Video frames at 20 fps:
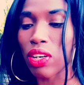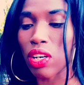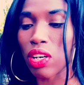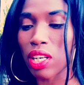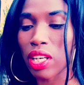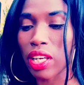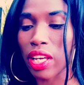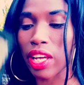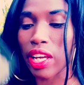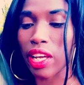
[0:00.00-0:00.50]

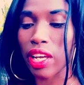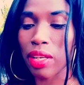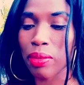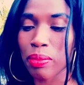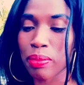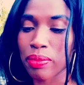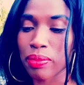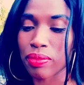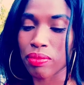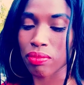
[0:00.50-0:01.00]
okay.
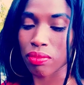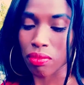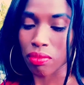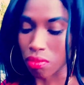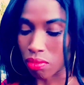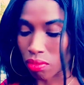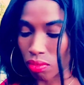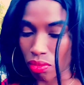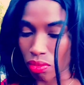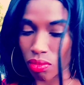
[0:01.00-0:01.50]

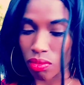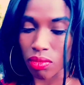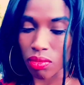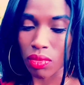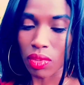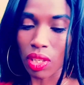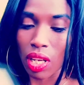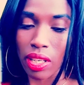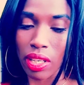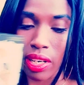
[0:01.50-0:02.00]

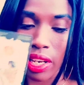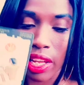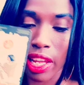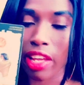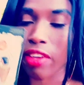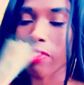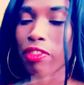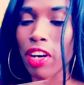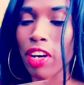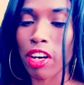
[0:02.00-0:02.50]

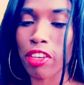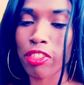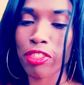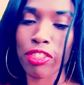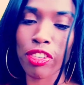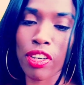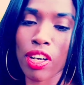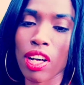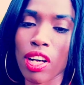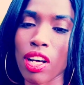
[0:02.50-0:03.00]
Knave
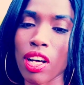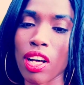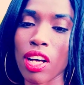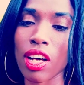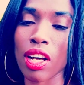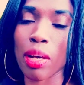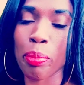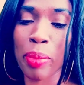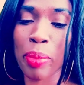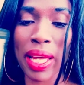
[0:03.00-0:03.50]
of
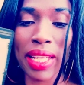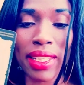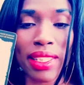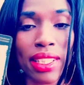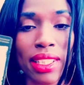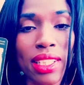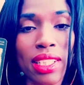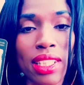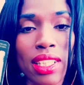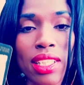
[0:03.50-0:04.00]
uh,
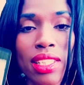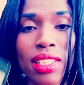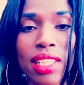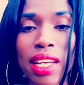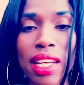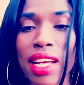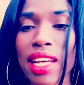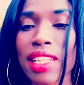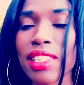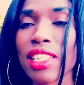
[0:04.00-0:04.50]
Pentacles,
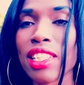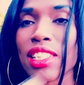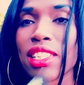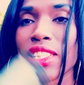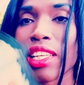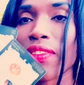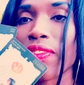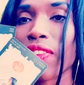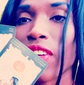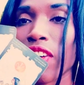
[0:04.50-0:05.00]
and I see
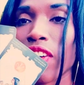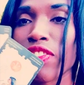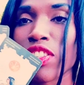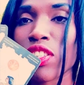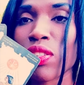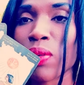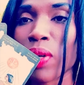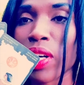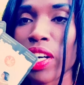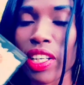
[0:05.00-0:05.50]
Seven of
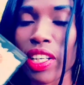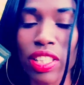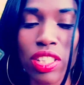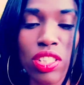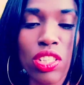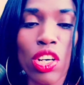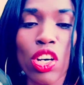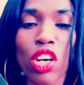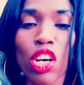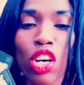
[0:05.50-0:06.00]
Swords.
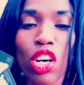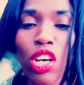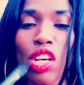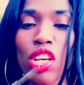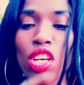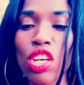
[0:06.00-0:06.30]
So,